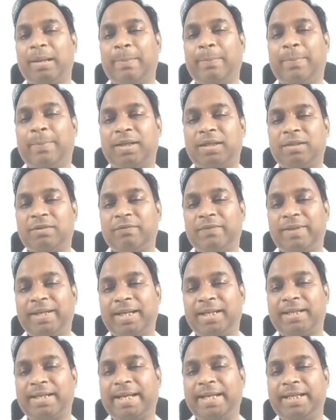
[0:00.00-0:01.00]
but we
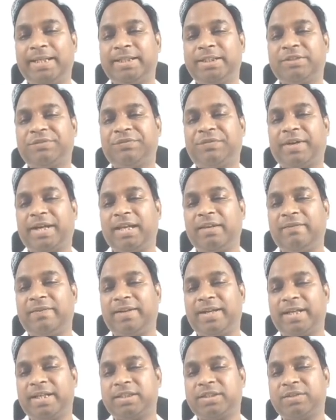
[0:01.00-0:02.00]
can write this 5
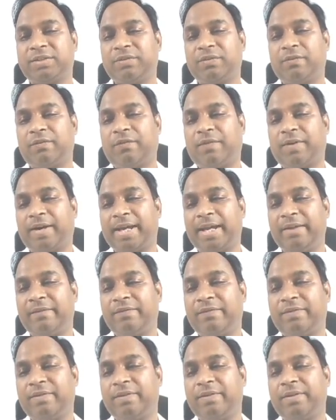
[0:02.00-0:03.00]
as
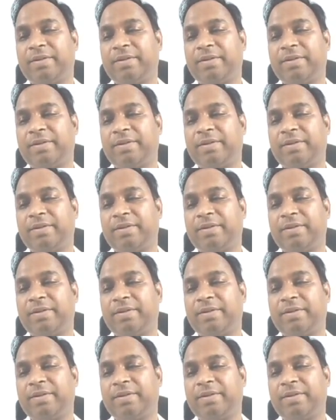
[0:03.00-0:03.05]
5